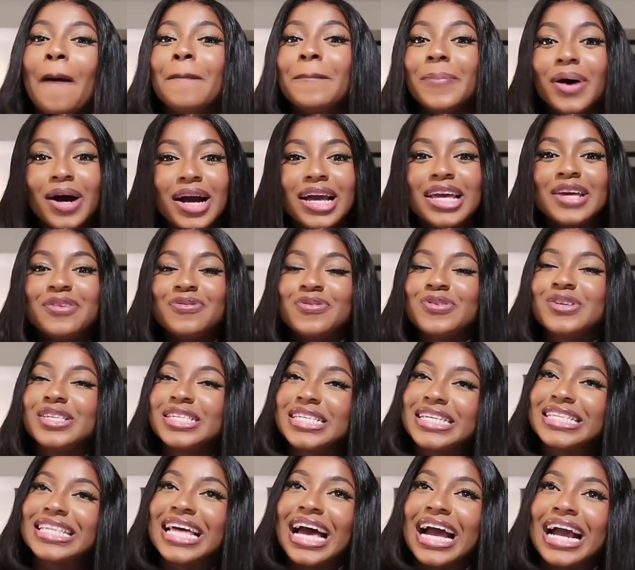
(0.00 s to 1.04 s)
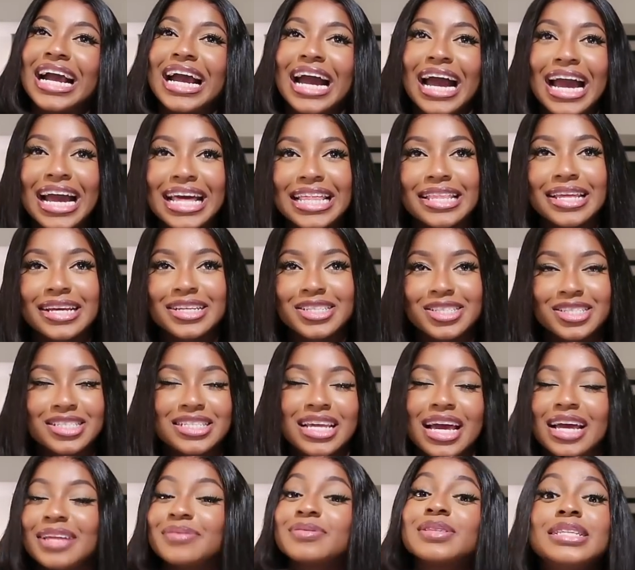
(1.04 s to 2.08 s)
But if you see that guy that just
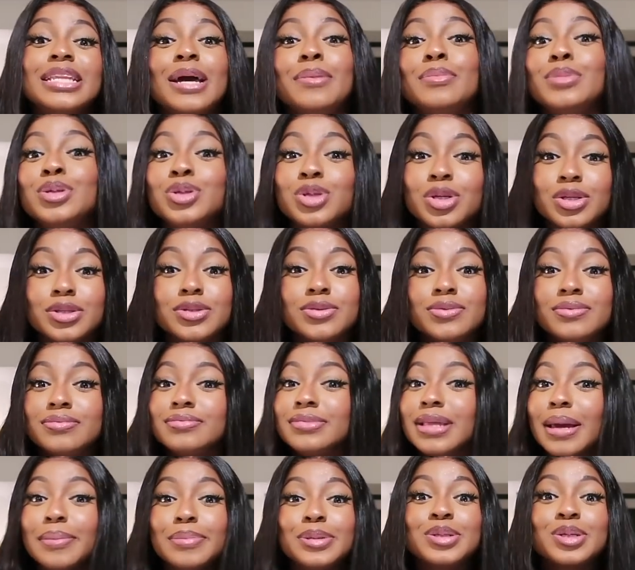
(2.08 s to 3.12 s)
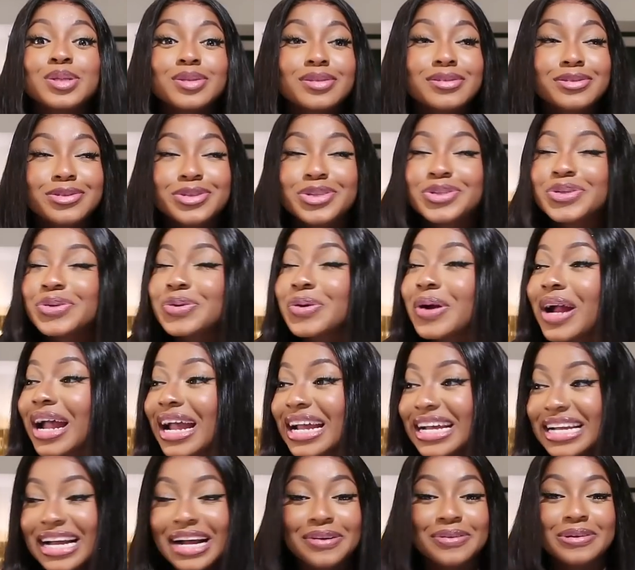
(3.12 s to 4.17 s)
like, let me just try
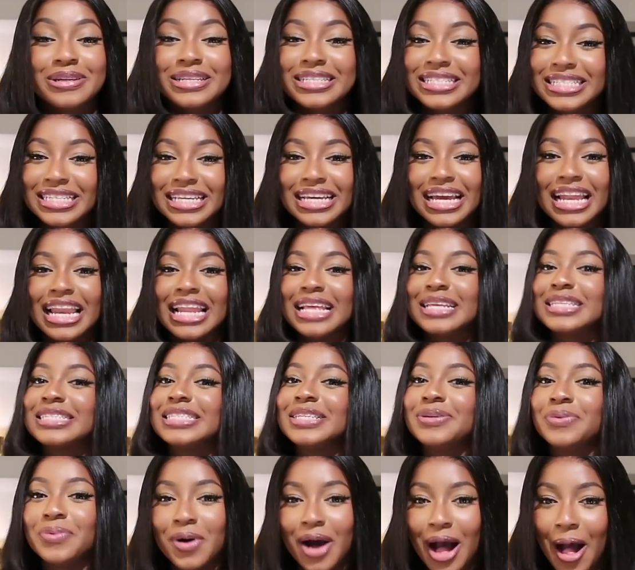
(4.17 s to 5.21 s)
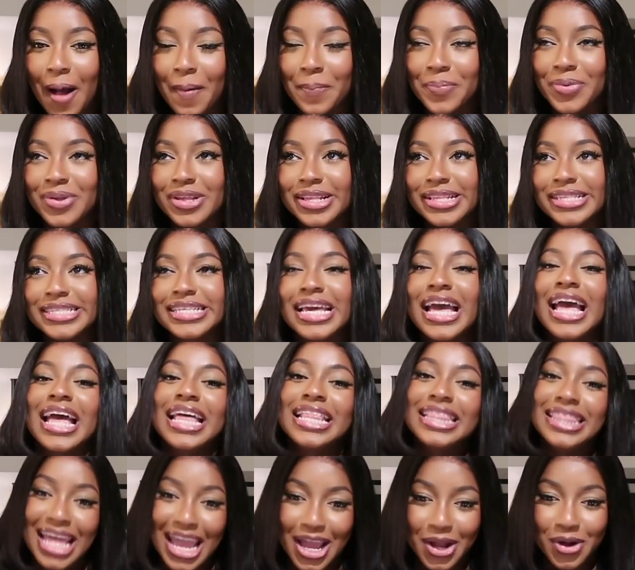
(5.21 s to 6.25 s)
and risk it and let's see what happens,
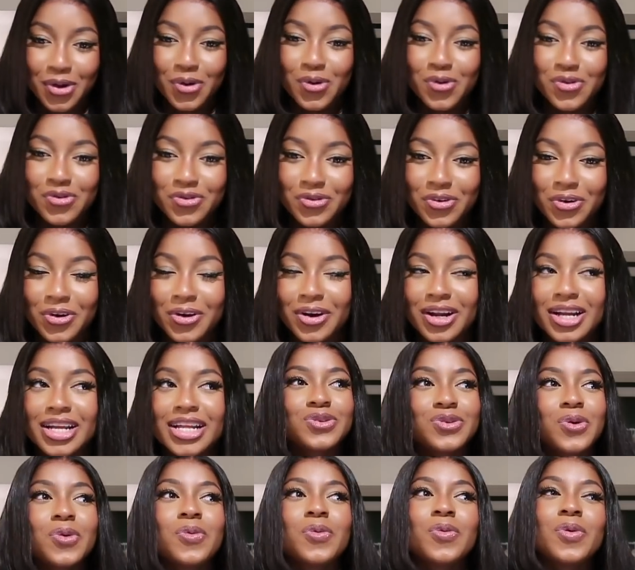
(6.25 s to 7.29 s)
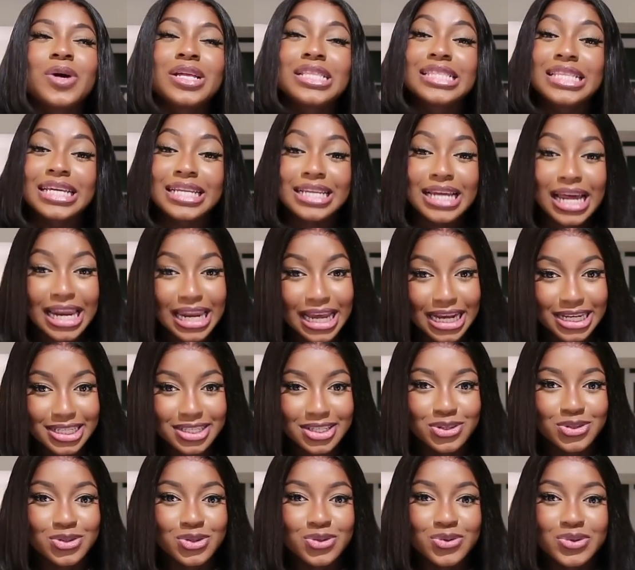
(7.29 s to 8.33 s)
then go for it. So one thing I like
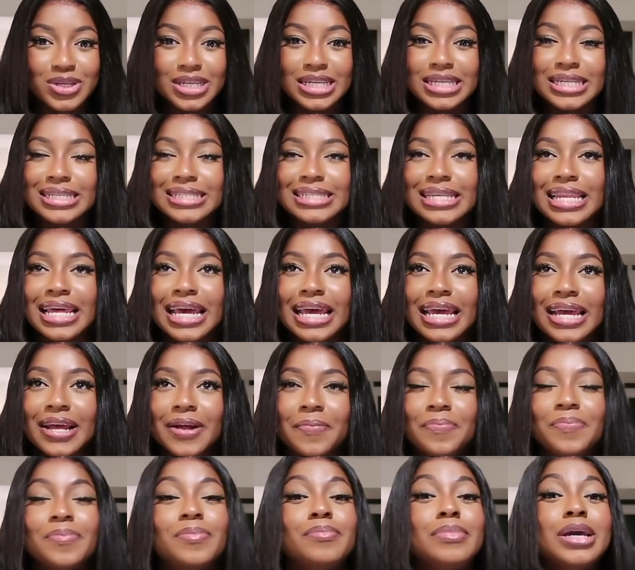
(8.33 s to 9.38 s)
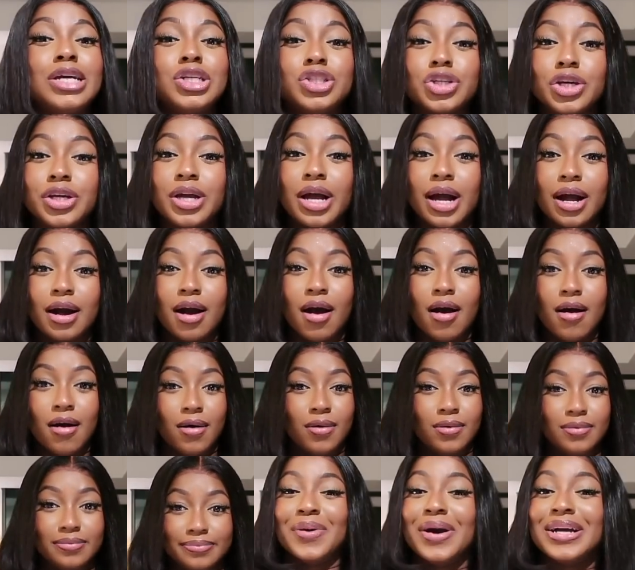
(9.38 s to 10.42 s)
to do is like make sure you're
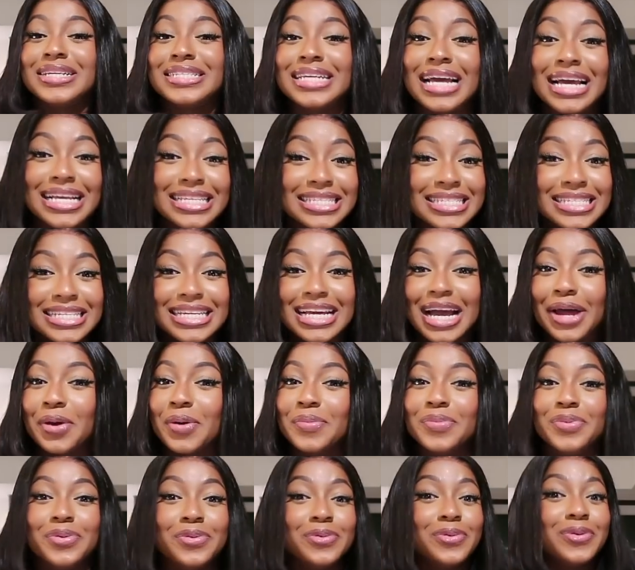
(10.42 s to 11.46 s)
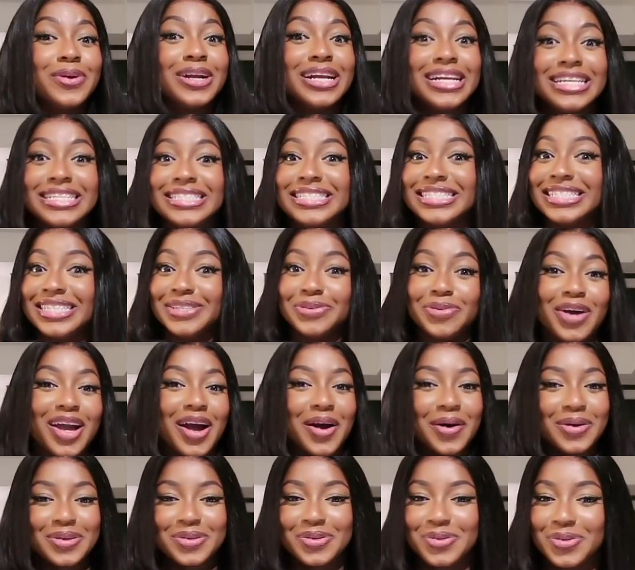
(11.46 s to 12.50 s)
calm. Your anxiety cannot be raising when
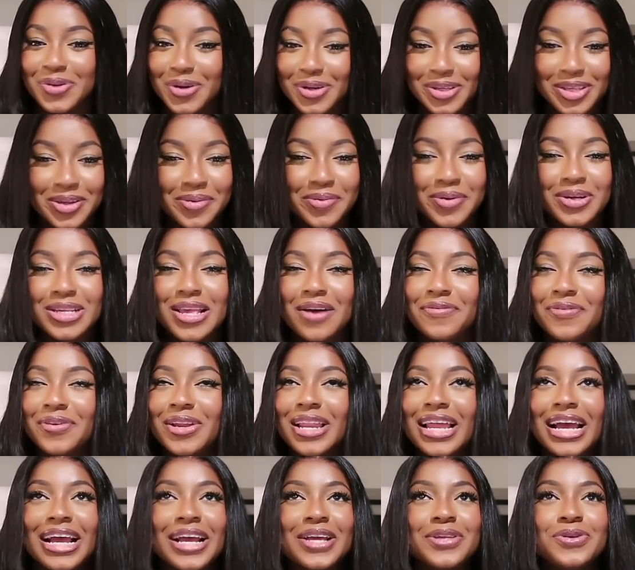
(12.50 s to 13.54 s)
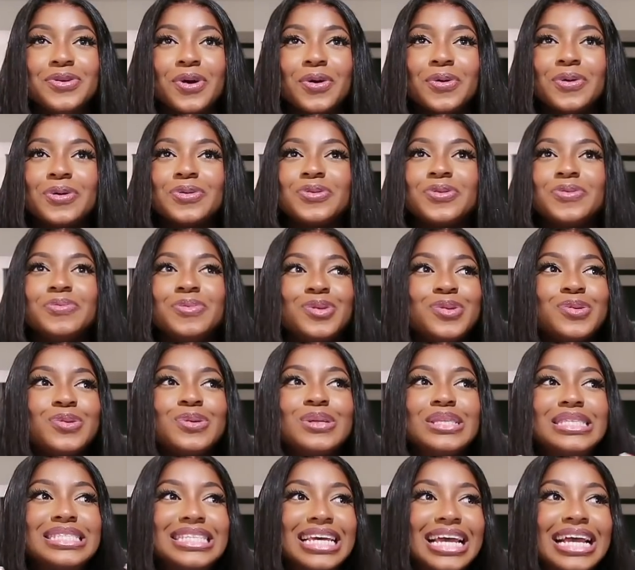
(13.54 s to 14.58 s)
you're going to talk to him, because I feel like you're going to be
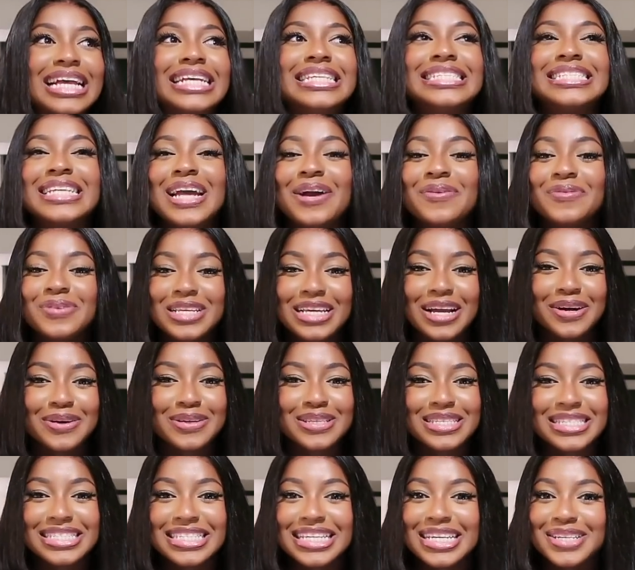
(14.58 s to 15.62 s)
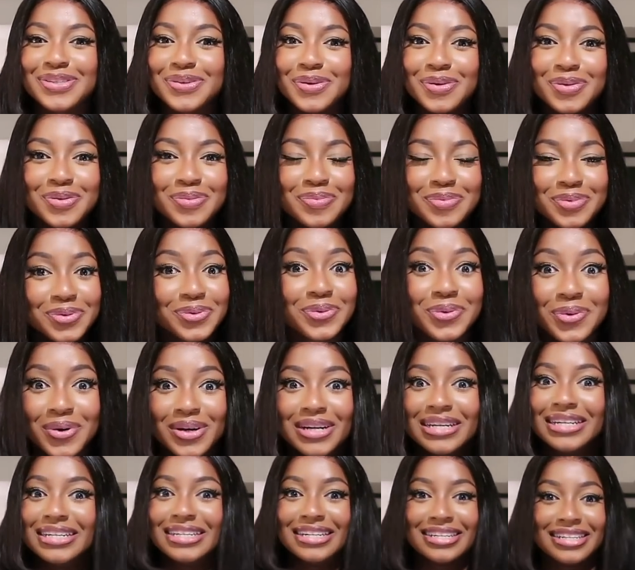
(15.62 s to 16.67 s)
so tense. Everything you're going to say is going to be
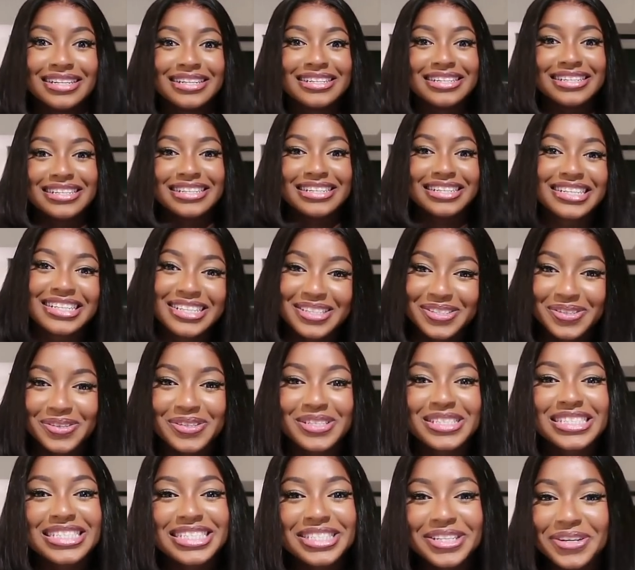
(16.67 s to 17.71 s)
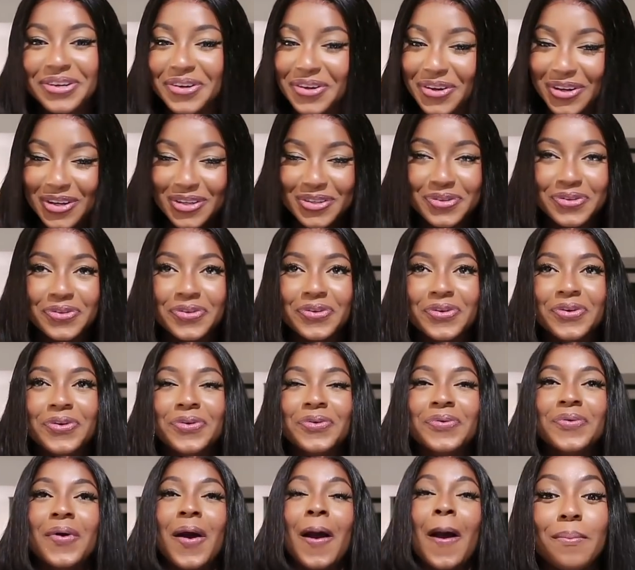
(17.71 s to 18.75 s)
so serious to
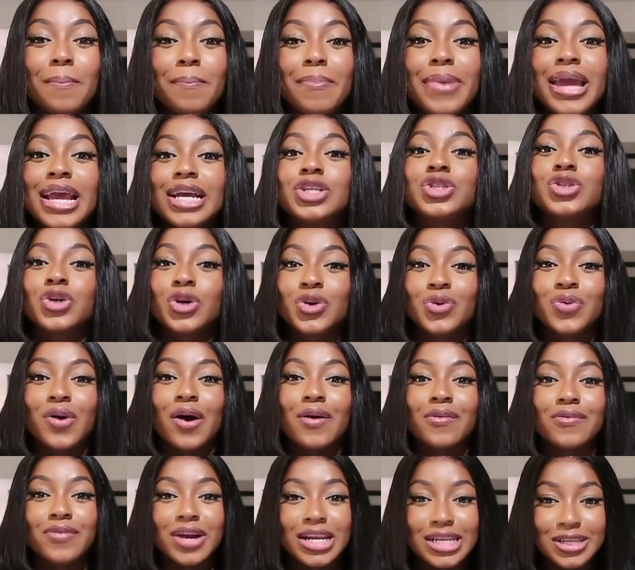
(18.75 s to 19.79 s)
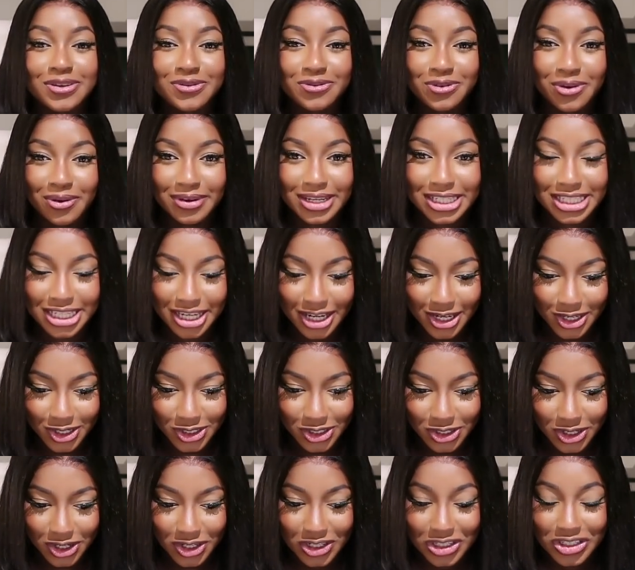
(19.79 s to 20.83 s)
you. Make sure you are ready for
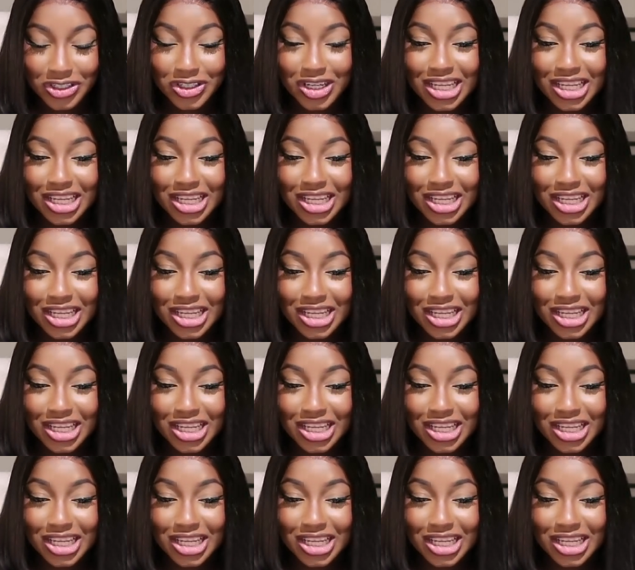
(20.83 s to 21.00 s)
rejection.